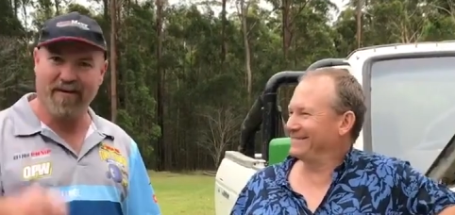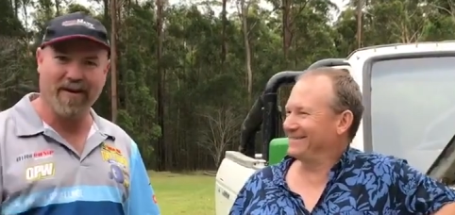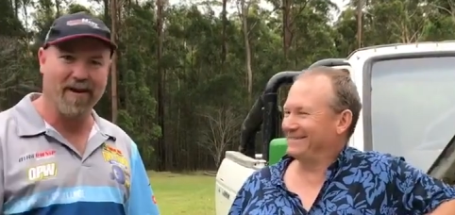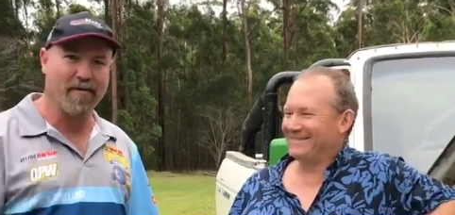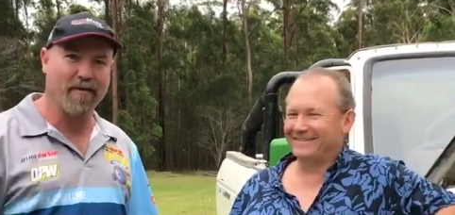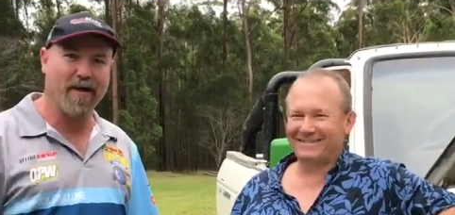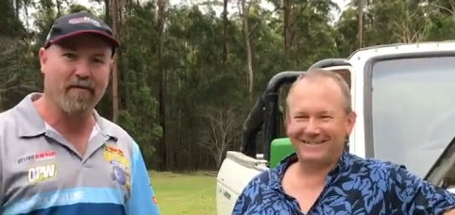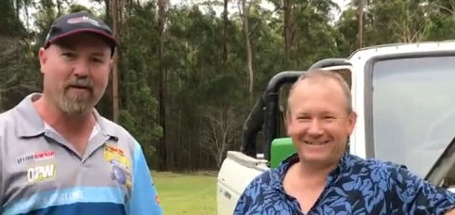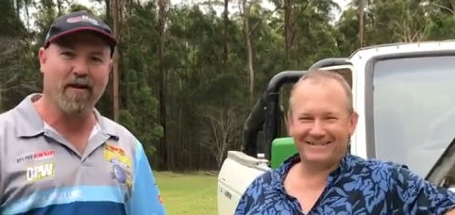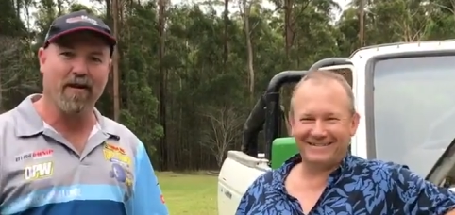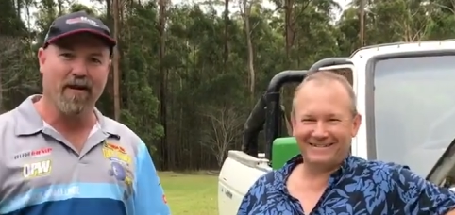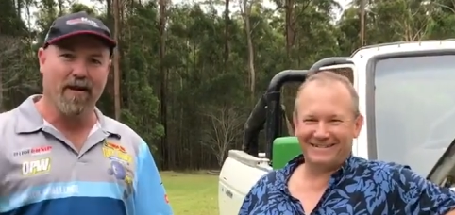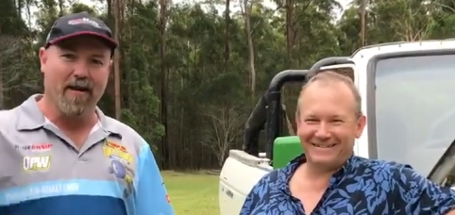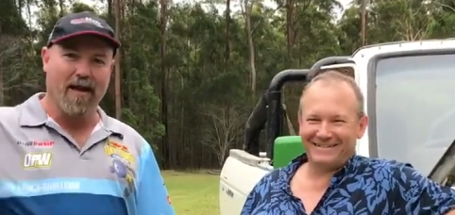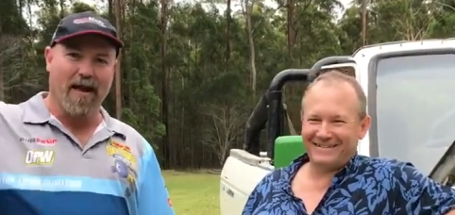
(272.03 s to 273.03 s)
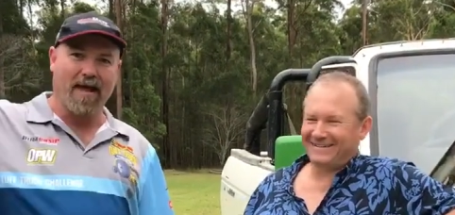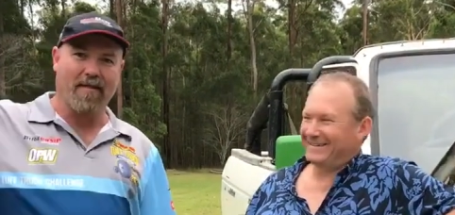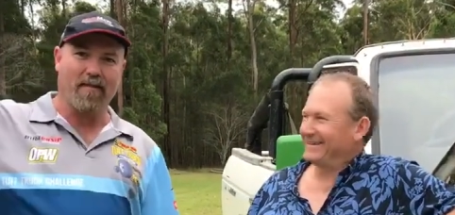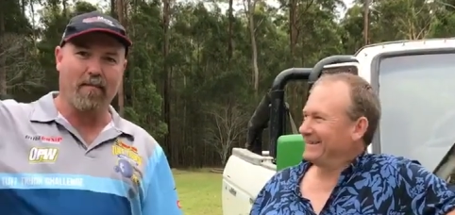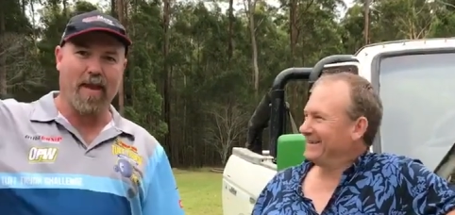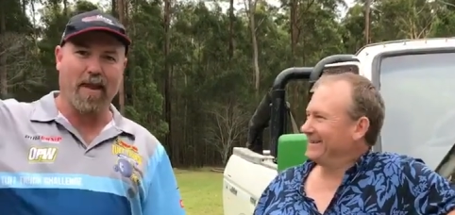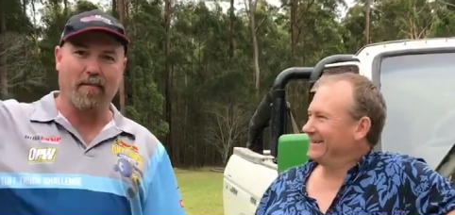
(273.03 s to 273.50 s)
Speaker 1: a video on that one. Out
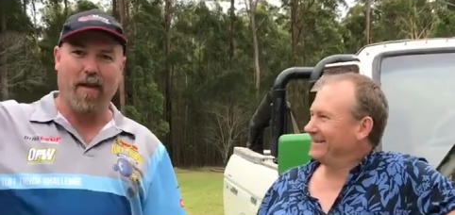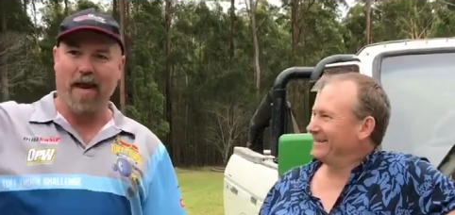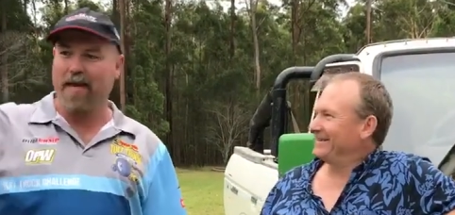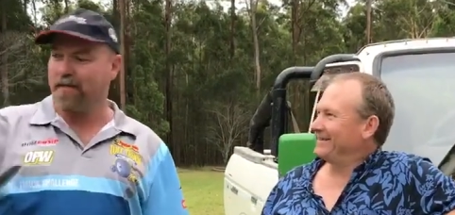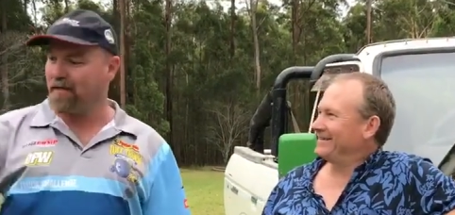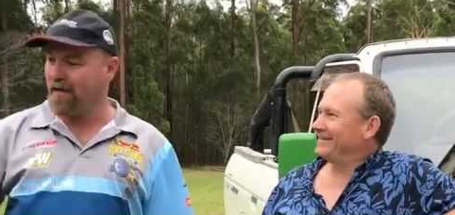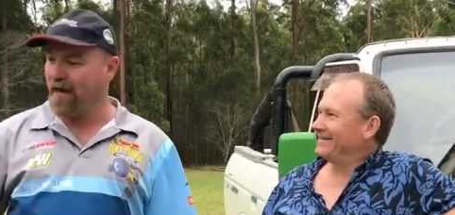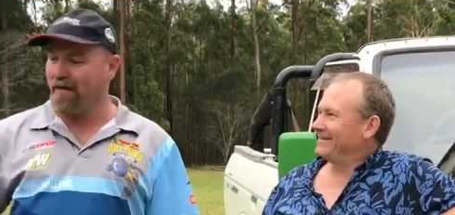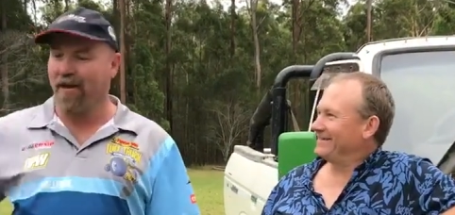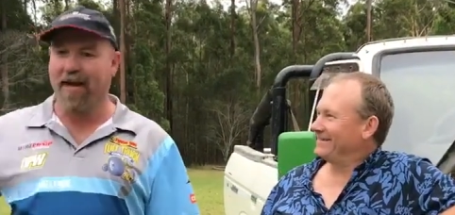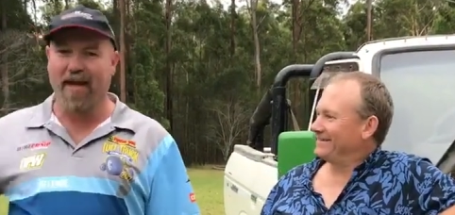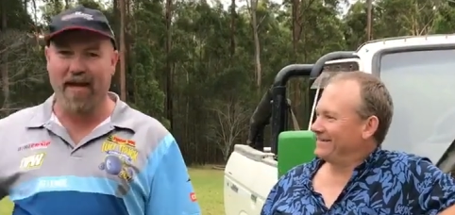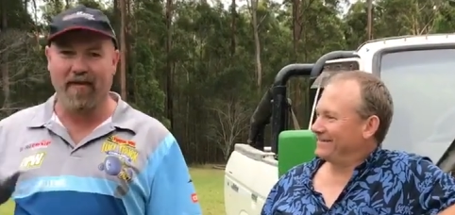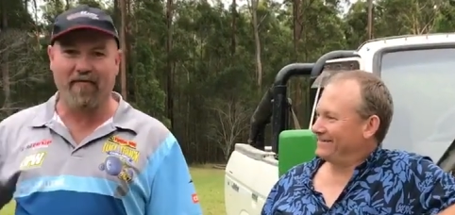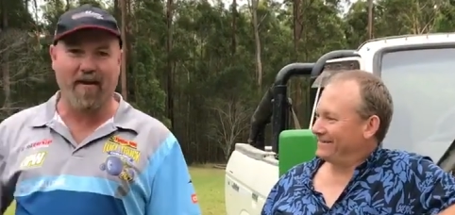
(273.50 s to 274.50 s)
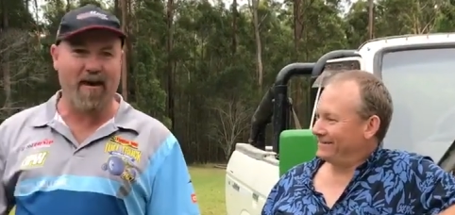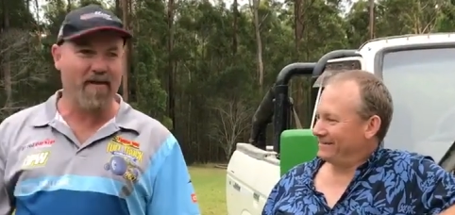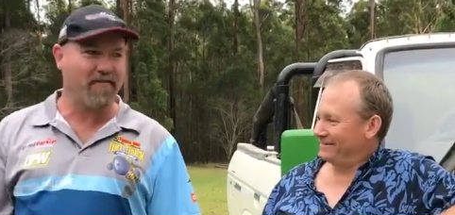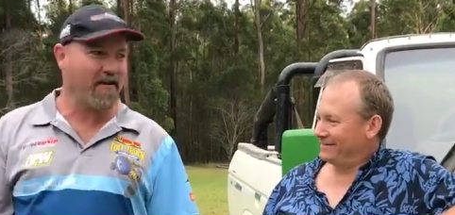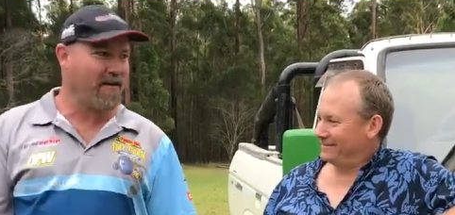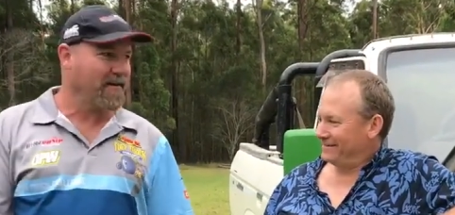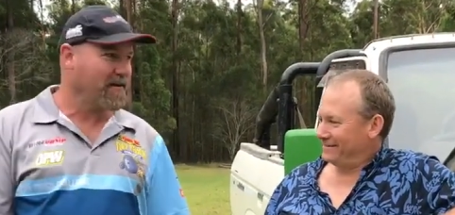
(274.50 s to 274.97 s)
the back paddock's another Land
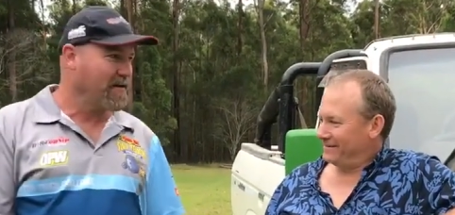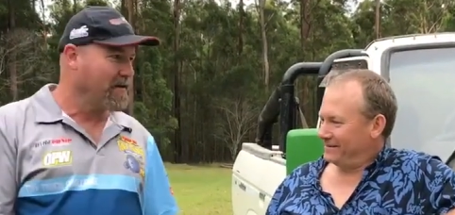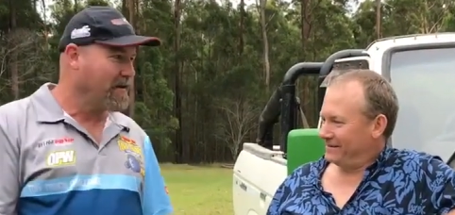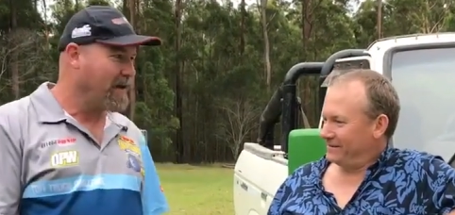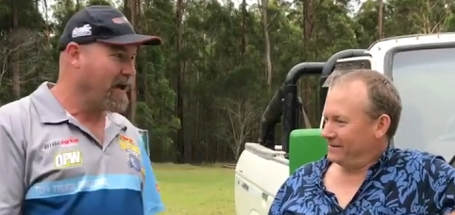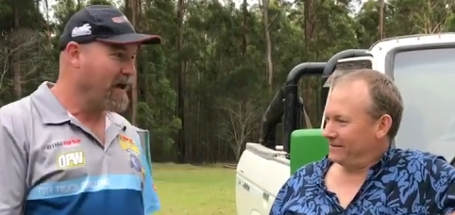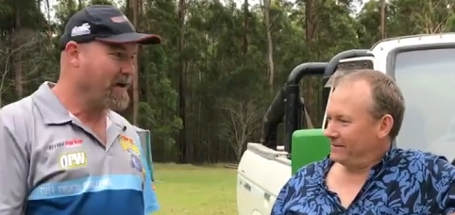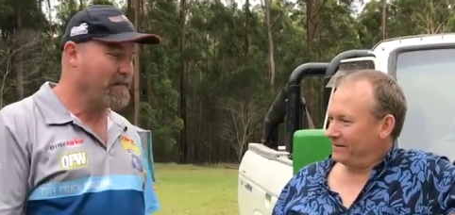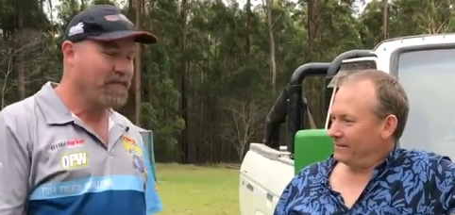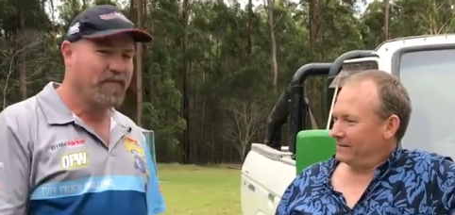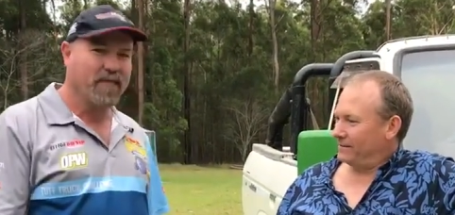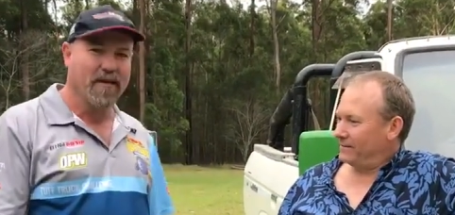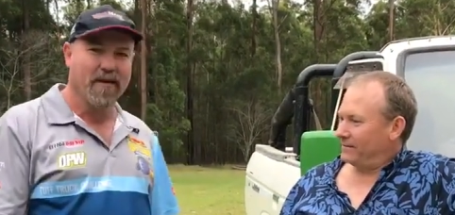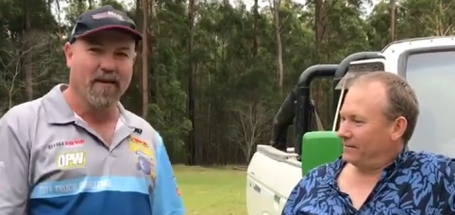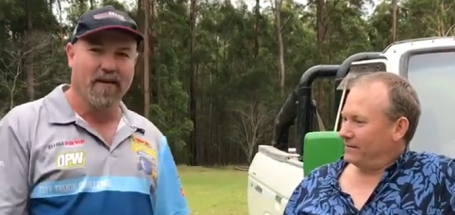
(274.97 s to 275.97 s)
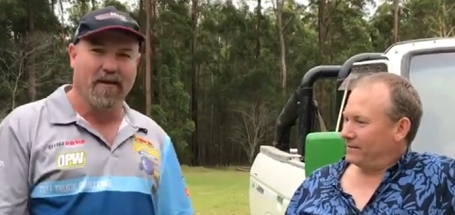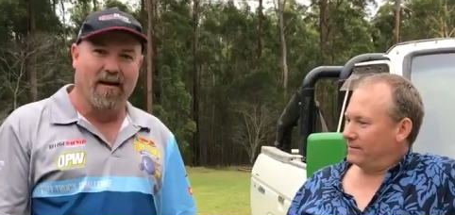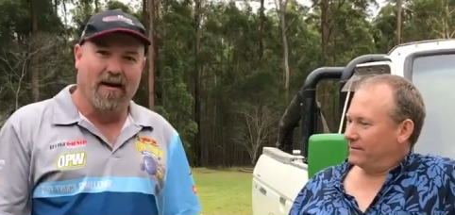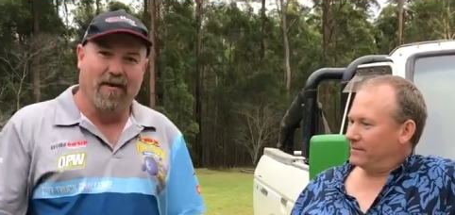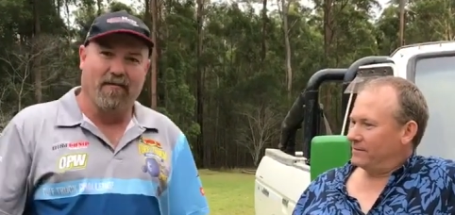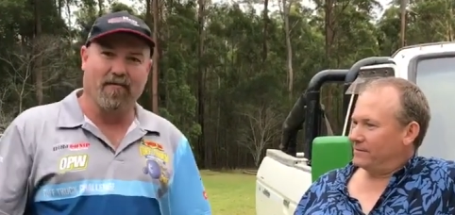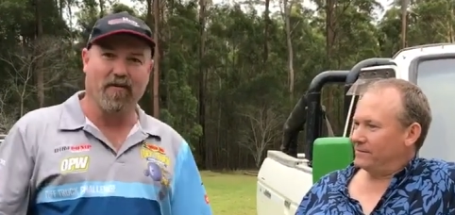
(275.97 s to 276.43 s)
Rover. Um,
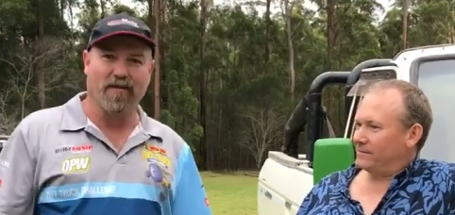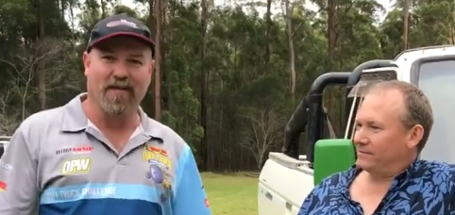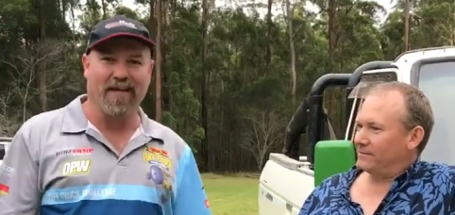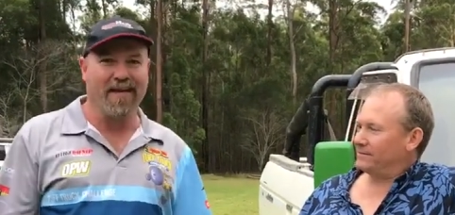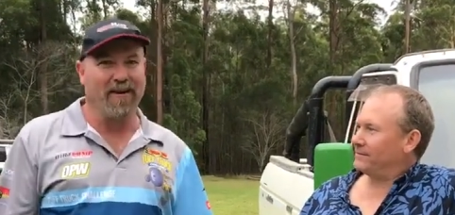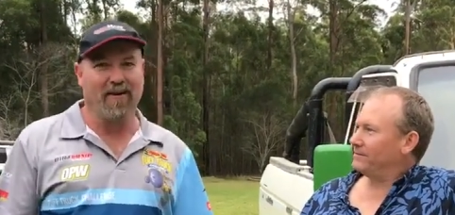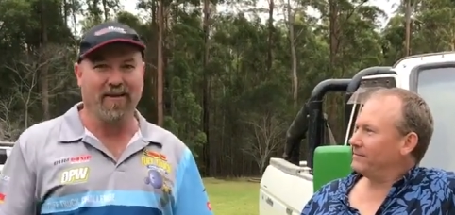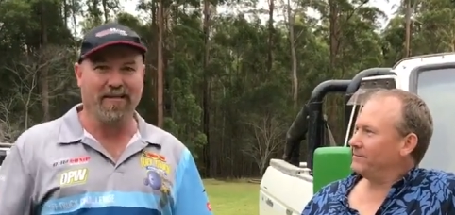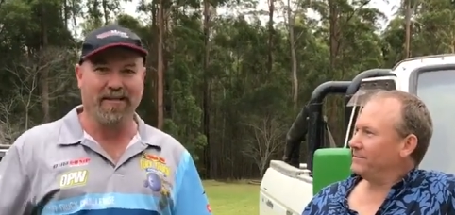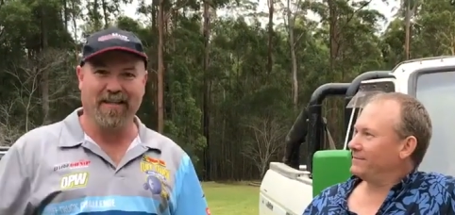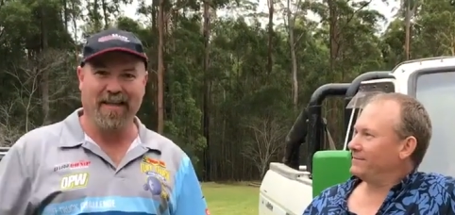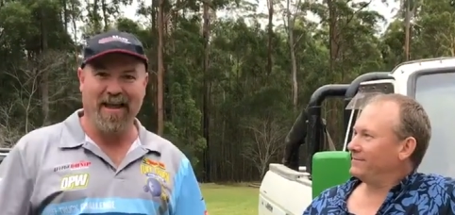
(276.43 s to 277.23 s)
Unfortunately, he likes his